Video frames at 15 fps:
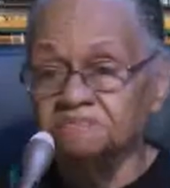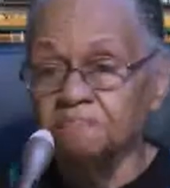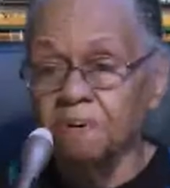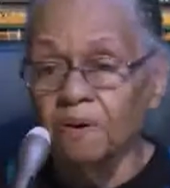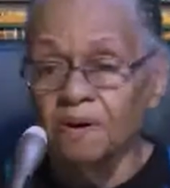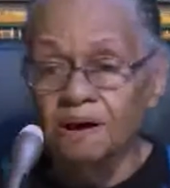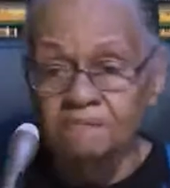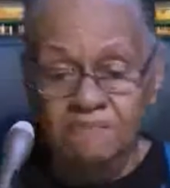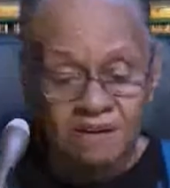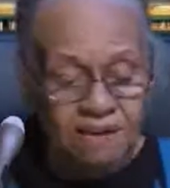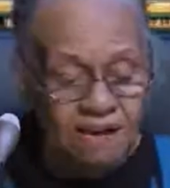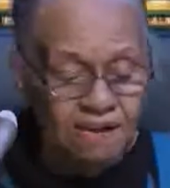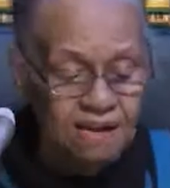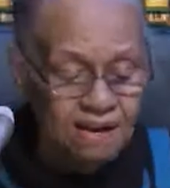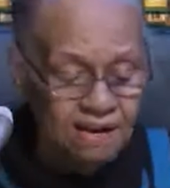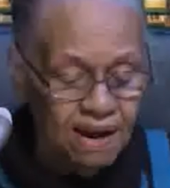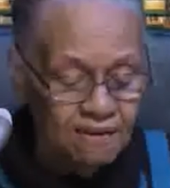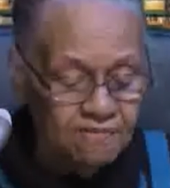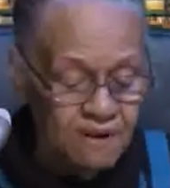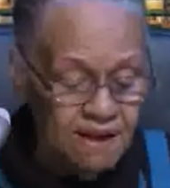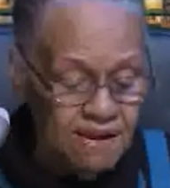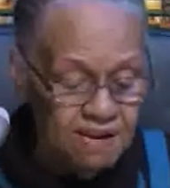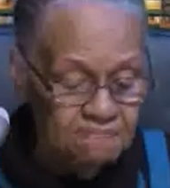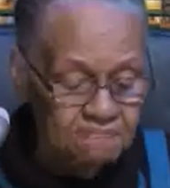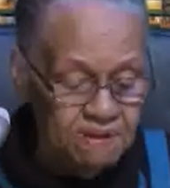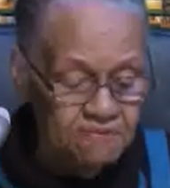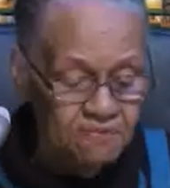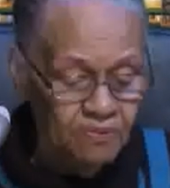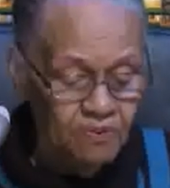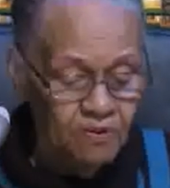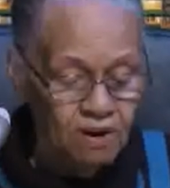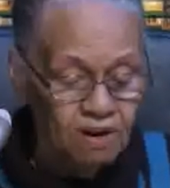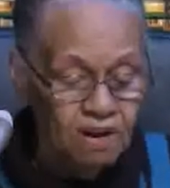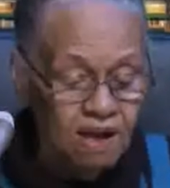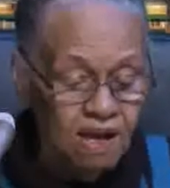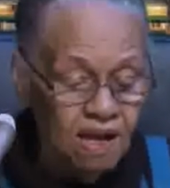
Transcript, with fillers: poem again. I read it before.